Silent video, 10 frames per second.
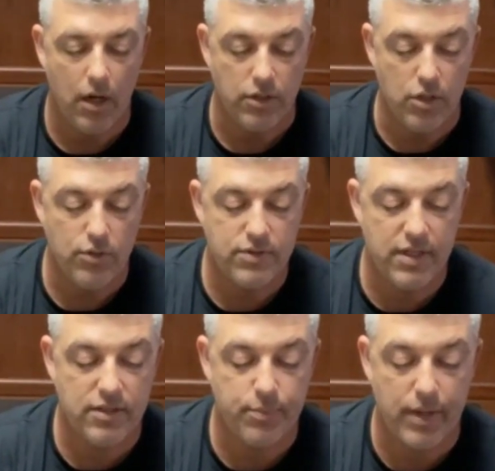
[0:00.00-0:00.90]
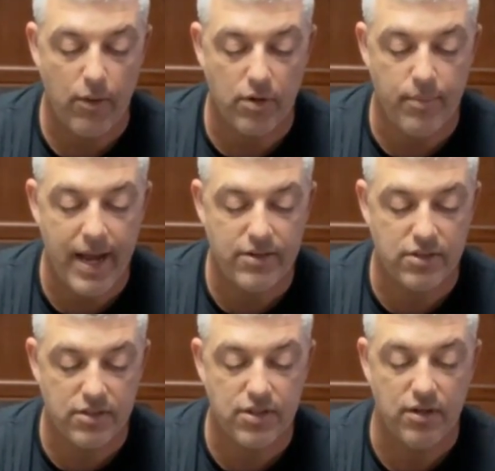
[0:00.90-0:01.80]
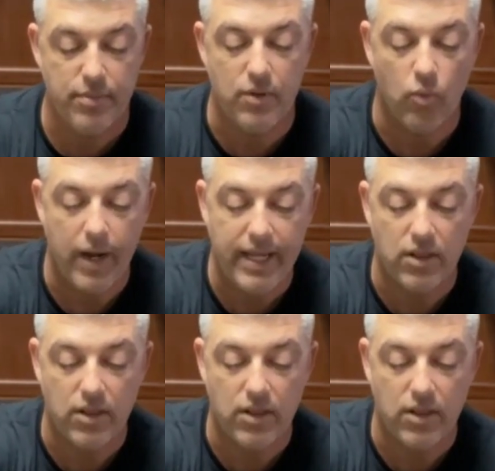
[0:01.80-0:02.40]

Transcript: used this, but I would imagine it's going to be way